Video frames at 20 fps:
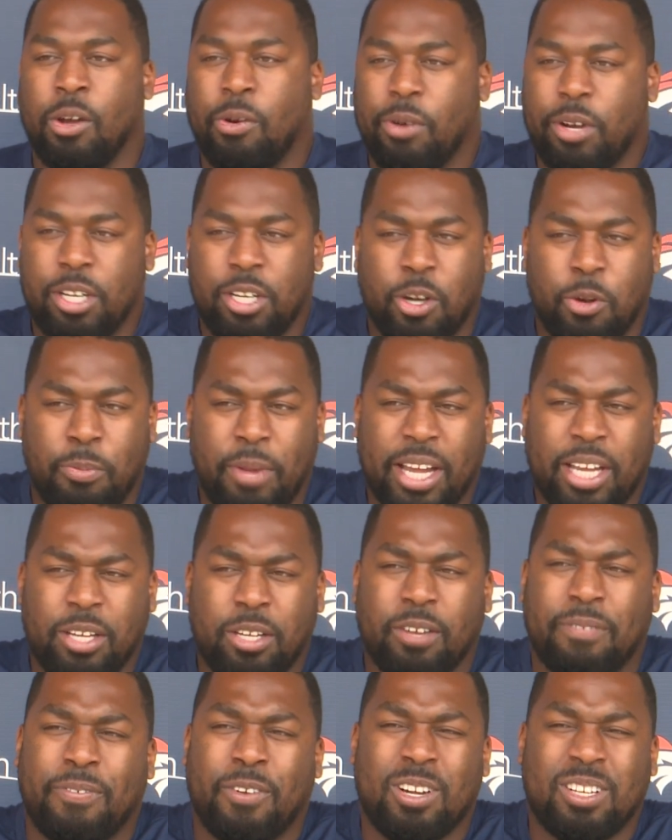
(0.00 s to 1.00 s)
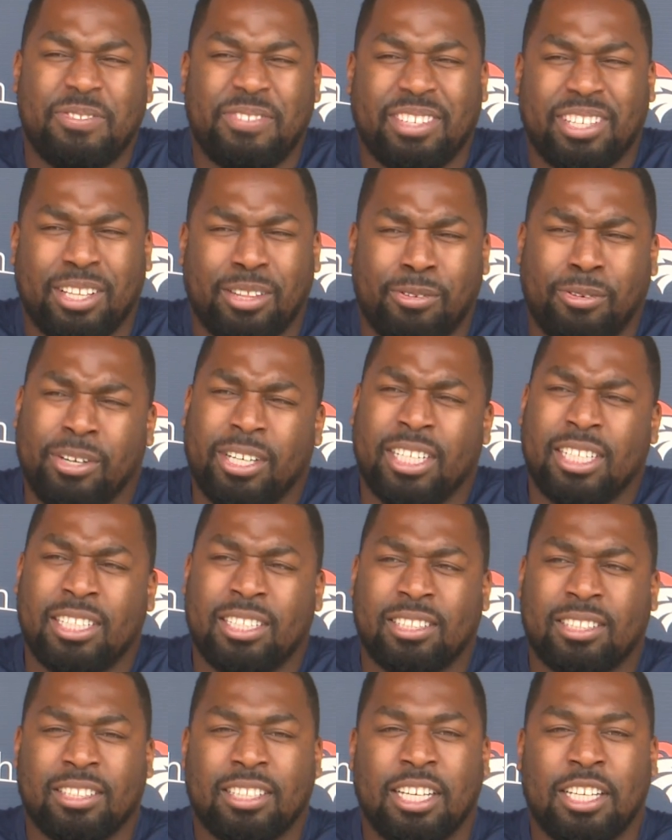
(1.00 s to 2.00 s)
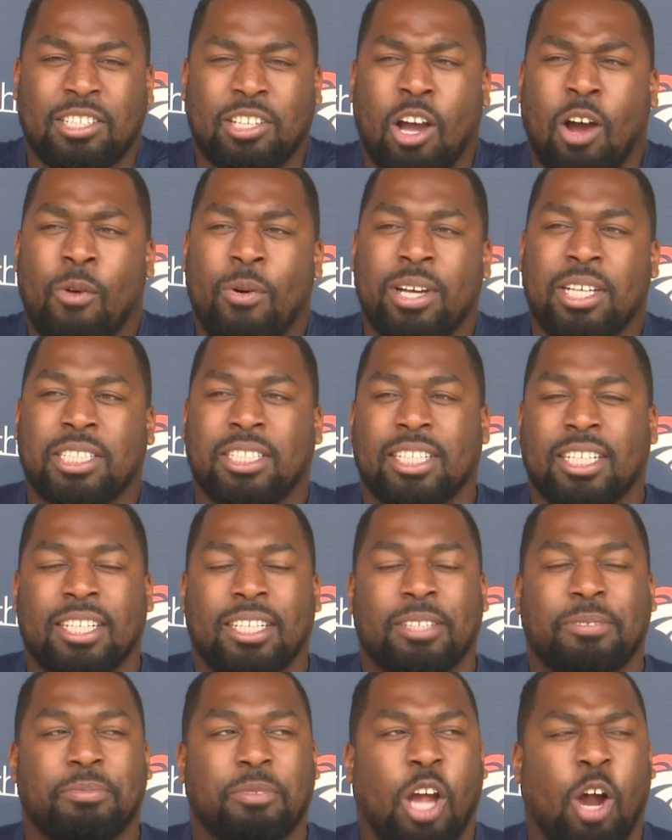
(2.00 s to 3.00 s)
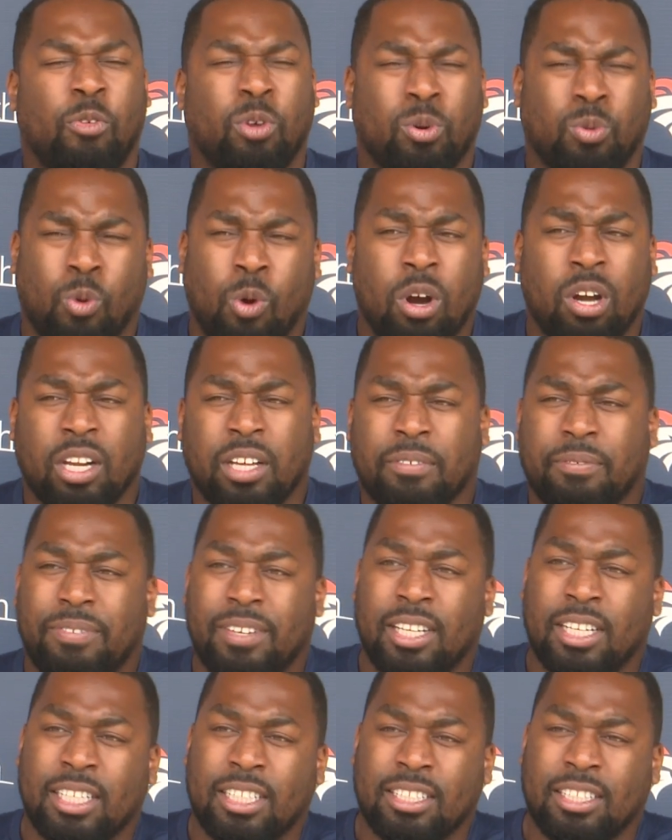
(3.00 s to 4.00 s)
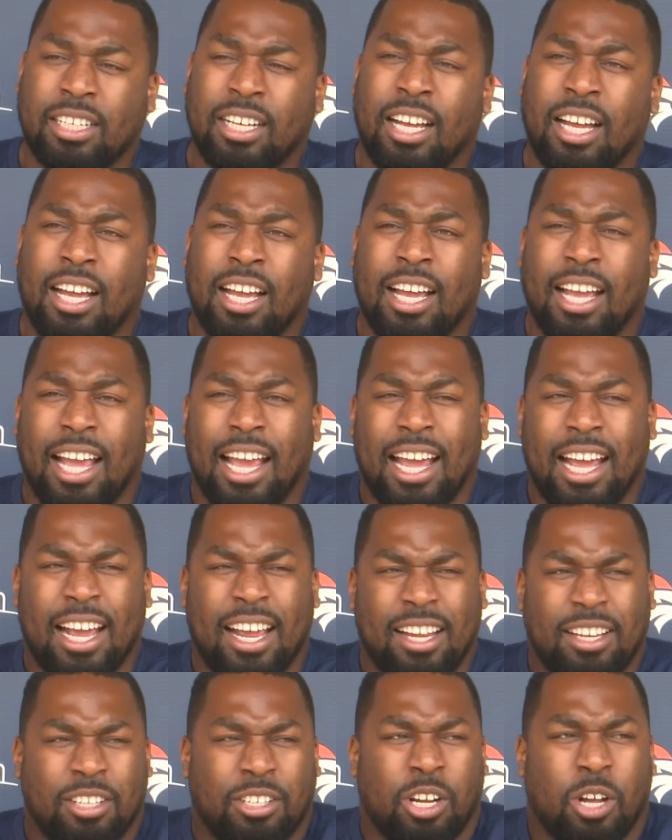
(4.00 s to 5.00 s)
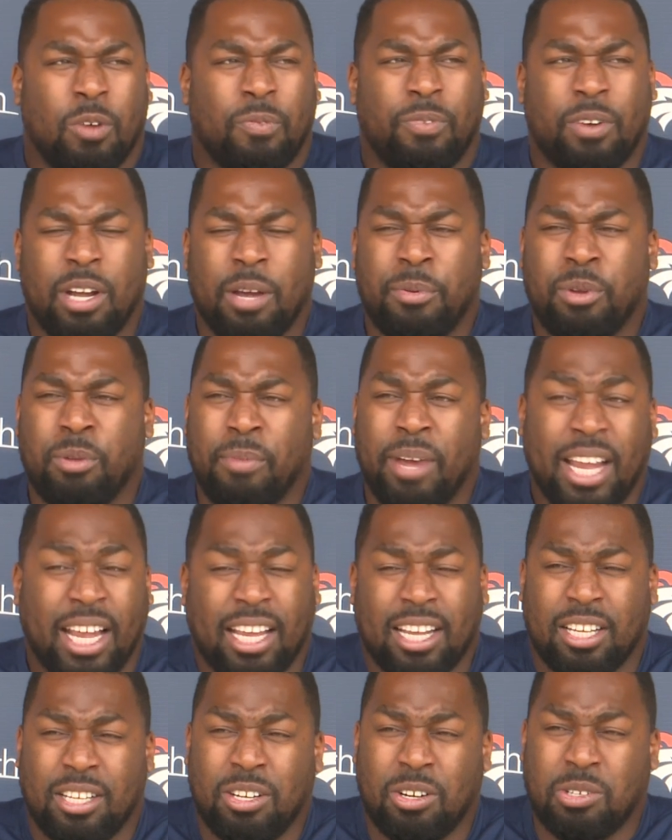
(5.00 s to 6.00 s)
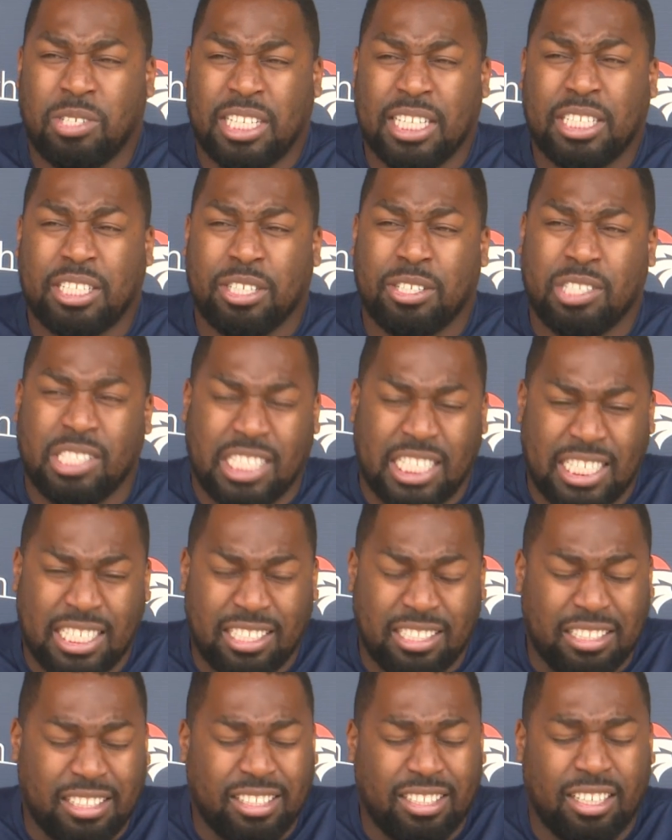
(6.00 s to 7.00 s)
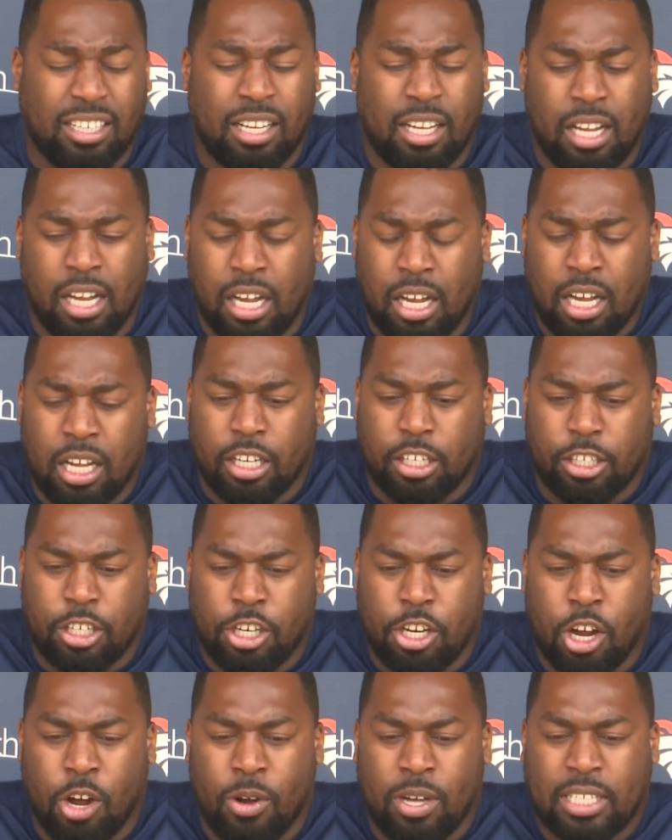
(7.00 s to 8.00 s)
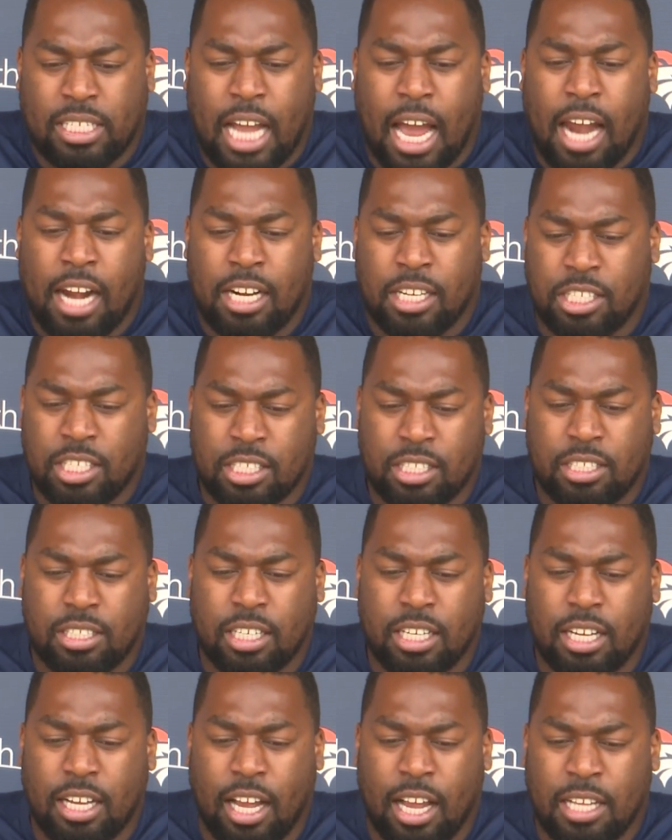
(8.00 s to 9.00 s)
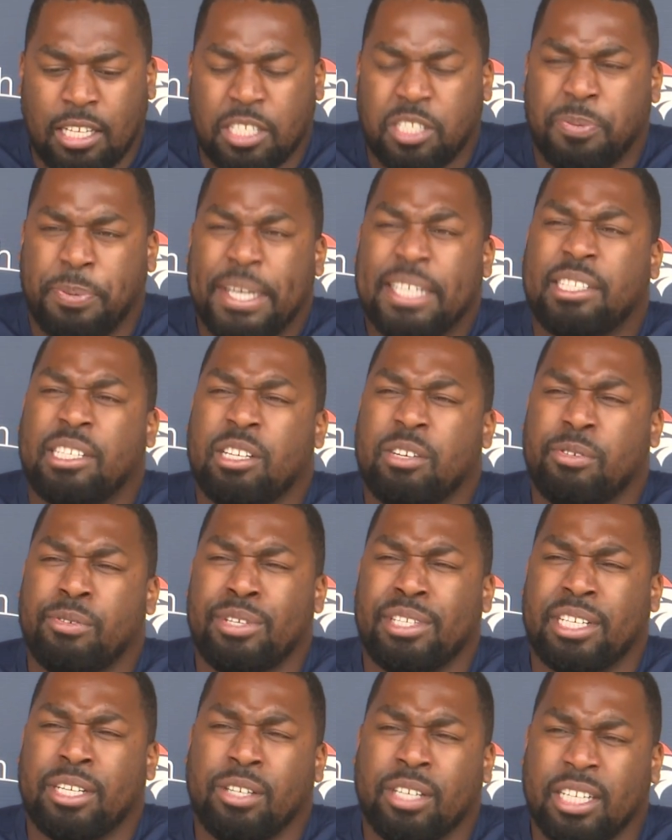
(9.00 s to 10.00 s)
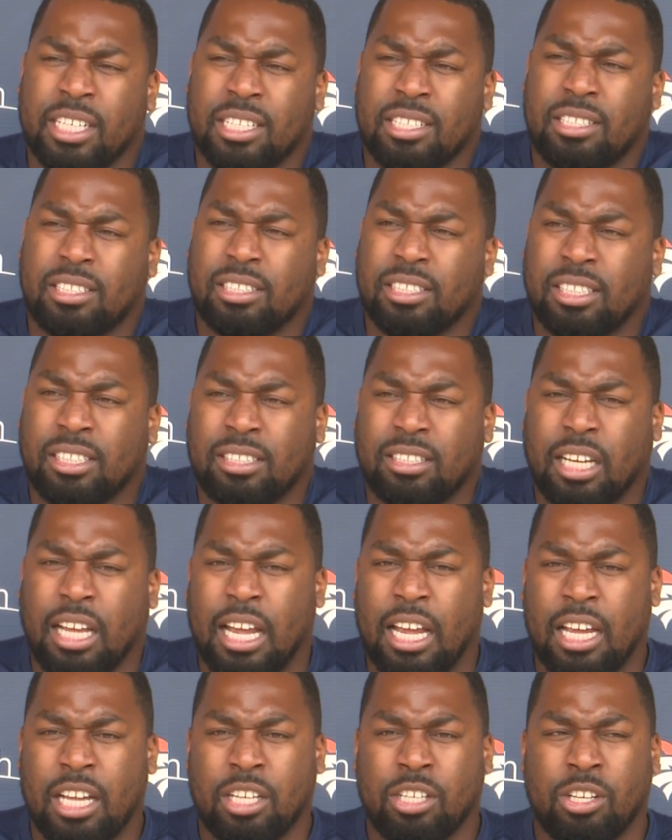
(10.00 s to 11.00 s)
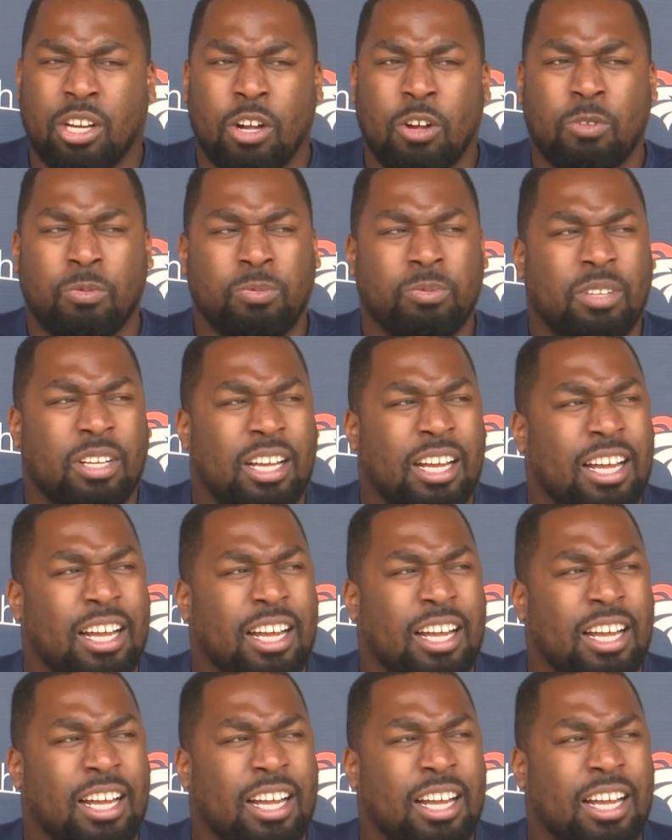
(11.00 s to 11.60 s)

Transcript: Well, you know, making your first 53 is is always um, a rewarding feeling, and you know, for him to make it, you know, six years in, you know, it's kind of just it just speaks to resilience and and you know,